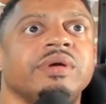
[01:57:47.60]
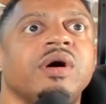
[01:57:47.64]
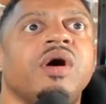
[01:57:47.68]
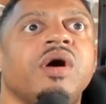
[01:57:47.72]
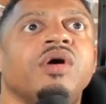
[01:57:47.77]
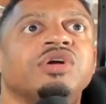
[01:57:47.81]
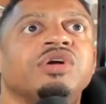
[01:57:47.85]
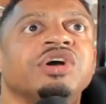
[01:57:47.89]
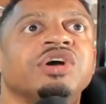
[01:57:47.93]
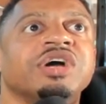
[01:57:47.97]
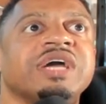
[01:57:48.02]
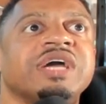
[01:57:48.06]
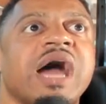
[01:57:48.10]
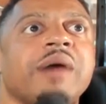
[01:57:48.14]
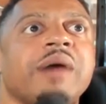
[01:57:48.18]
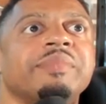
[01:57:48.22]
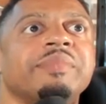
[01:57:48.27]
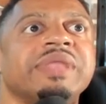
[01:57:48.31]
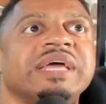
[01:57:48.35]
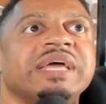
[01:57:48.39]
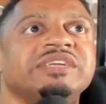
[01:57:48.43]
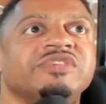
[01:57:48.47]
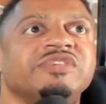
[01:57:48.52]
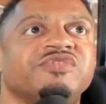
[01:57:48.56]
Oh, good
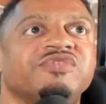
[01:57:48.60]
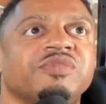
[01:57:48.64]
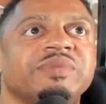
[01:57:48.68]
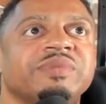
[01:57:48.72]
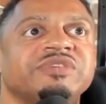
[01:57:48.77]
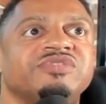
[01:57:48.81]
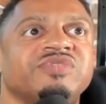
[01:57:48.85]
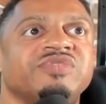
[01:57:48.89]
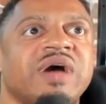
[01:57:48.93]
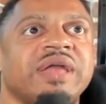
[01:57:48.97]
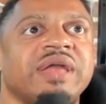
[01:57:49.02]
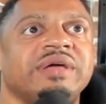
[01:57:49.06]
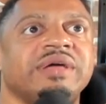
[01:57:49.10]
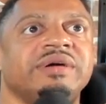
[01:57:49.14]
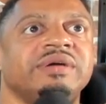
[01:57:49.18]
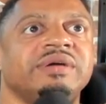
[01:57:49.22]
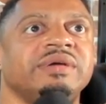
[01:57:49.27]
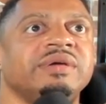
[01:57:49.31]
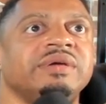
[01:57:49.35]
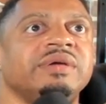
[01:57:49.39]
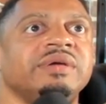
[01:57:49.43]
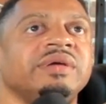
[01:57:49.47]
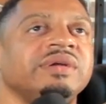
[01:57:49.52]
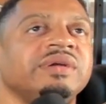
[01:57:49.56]
combination from Estrada.
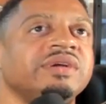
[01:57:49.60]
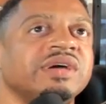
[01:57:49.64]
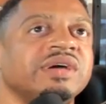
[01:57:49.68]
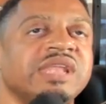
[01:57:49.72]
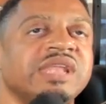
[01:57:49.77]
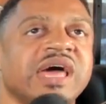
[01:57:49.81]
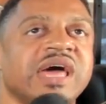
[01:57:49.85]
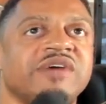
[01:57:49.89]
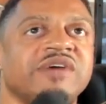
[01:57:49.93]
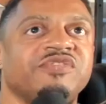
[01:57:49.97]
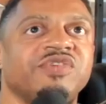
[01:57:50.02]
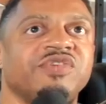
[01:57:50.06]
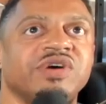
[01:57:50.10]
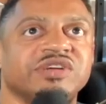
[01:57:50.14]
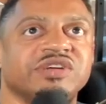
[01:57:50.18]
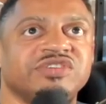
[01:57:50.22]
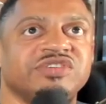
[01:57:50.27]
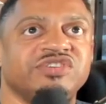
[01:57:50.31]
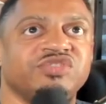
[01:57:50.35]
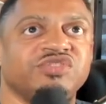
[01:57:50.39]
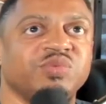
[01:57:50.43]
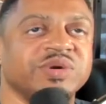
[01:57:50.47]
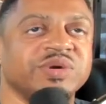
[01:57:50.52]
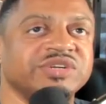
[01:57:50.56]
Good left
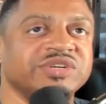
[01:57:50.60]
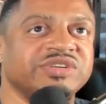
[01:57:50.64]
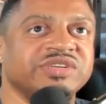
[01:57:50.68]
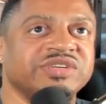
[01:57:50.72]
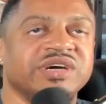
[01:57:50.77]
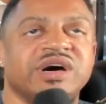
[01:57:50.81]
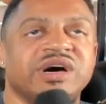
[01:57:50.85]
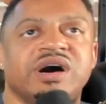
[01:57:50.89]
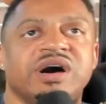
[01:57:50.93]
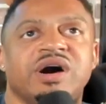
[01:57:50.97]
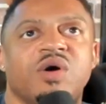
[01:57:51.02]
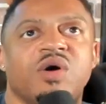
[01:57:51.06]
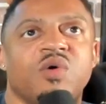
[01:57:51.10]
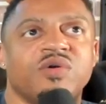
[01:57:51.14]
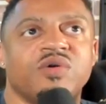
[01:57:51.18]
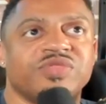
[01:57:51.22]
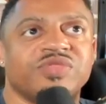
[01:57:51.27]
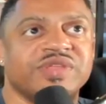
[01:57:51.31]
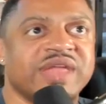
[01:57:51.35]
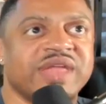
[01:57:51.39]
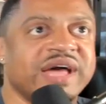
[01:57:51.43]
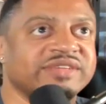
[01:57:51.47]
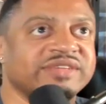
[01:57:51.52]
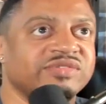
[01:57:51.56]
hook. She switched to
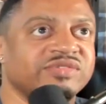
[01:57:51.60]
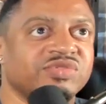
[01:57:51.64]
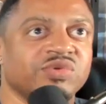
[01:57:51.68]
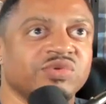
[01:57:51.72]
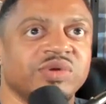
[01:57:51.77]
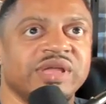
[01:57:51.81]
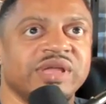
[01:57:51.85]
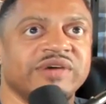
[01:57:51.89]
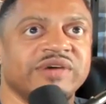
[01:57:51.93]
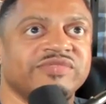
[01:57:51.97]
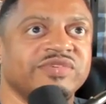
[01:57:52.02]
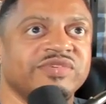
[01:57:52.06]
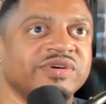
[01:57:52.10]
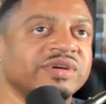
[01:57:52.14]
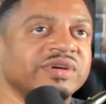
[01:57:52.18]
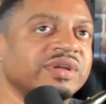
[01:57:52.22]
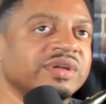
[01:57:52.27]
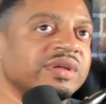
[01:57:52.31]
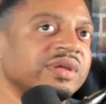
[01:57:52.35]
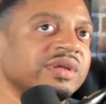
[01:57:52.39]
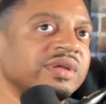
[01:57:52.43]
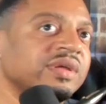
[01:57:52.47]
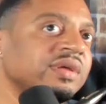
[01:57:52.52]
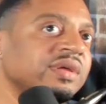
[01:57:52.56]
orthodox and threw a left
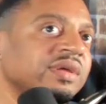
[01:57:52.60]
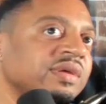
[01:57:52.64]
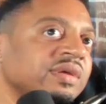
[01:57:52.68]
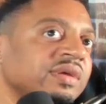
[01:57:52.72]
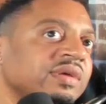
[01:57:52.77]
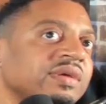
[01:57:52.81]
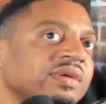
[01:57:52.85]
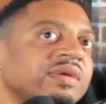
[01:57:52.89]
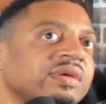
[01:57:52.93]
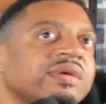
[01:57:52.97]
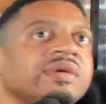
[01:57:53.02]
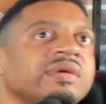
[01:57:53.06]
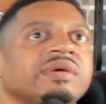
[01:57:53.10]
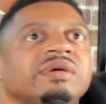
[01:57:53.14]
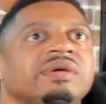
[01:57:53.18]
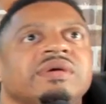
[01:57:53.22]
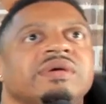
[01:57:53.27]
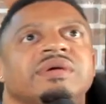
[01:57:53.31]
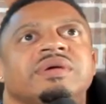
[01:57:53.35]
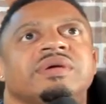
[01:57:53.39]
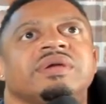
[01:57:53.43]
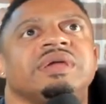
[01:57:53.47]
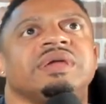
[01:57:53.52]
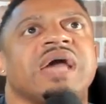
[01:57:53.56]
hook.
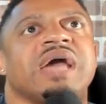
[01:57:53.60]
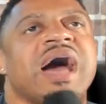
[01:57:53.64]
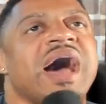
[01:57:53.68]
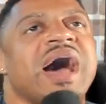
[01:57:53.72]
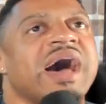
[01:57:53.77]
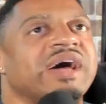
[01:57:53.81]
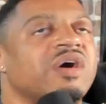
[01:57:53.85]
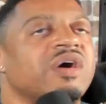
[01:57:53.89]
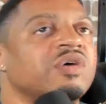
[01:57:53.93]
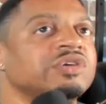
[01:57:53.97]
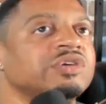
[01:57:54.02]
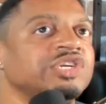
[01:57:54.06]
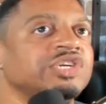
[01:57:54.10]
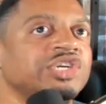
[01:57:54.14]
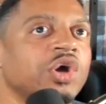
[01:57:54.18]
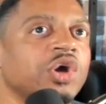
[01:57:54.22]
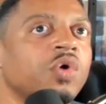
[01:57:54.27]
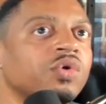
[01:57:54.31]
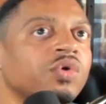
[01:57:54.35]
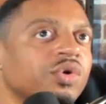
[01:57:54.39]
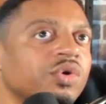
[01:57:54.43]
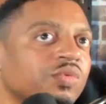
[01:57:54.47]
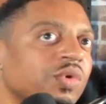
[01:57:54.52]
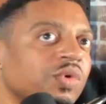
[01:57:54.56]
God, her
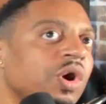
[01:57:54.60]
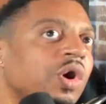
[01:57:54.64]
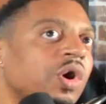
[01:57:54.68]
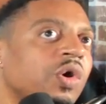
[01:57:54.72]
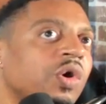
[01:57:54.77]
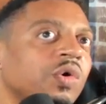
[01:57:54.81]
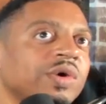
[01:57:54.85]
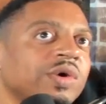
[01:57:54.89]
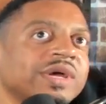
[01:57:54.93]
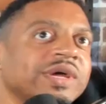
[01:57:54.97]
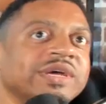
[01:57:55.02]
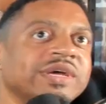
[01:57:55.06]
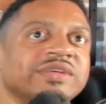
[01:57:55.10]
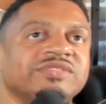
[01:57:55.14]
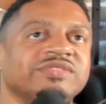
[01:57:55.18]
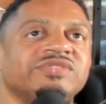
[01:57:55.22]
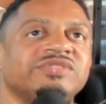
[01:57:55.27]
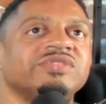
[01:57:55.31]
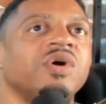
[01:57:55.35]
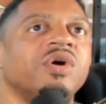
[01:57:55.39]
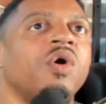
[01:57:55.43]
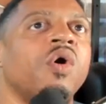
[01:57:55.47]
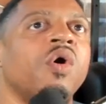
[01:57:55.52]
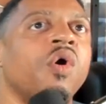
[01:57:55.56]
shoulder roll is
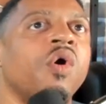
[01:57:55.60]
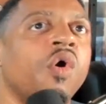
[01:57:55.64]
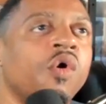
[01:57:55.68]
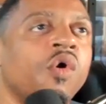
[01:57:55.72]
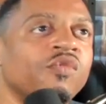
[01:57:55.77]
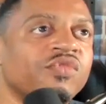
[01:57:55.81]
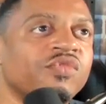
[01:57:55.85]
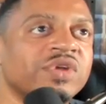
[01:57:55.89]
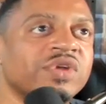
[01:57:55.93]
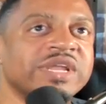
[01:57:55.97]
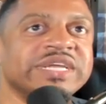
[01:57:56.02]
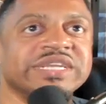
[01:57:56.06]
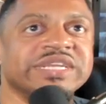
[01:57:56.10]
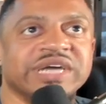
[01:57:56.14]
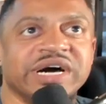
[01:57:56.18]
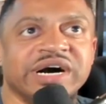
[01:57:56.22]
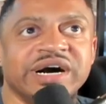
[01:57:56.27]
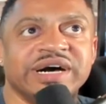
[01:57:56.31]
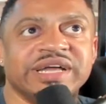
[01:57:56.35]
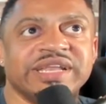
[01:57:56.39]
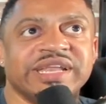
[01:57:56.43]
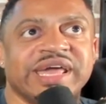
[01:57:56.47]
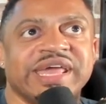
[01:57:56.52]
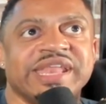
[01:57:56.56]
overly
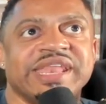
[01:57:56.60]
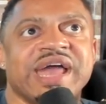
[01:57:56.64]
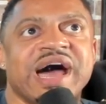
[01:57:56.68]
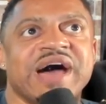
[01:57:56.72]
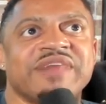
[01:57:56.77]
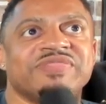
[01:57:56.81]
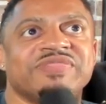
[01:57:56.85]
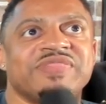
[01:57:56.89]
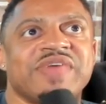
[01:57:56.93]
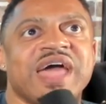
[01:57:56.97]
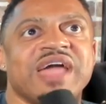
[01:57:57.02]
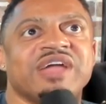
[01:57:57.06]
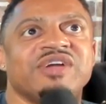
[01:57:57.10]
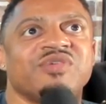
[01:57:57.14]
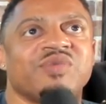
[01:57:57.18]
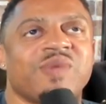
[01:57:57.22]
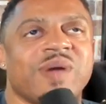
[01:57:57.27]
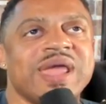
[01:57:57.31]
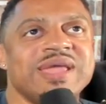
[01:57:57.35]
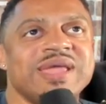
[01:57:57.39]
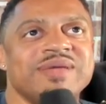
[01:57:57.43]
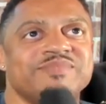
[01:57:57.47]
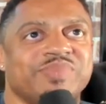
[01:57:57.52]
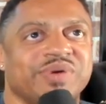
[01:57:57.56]
done and not that
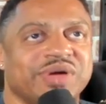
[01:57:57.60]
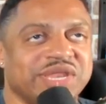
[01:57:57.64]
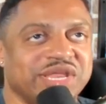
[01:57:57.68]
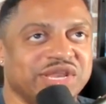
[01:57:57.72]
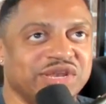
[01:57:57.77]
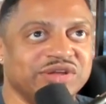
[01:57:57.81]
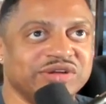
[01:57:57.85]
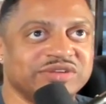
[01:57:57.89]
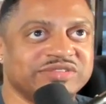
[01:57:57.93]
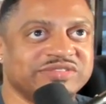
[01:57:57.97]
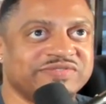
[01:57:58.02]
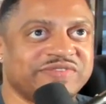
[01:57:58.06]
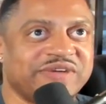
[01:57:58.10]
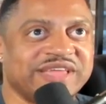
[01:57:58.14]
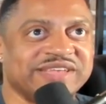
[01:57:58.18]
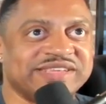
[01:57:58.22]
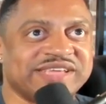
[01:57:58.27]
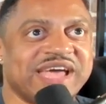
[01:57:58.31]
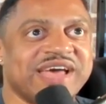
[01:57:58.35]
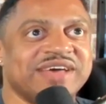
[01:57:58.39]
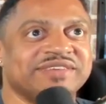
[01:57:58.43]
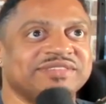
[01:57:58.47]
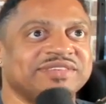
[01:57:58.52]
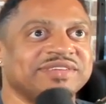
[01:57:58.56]
great, but it looks
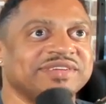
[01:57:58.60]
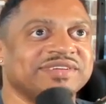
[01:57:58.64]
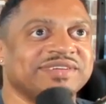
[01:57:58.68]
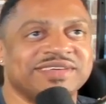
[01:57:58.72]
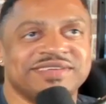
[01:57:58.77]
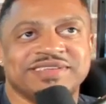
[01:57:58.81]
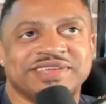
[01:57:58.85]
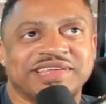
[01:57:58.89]
fantastic.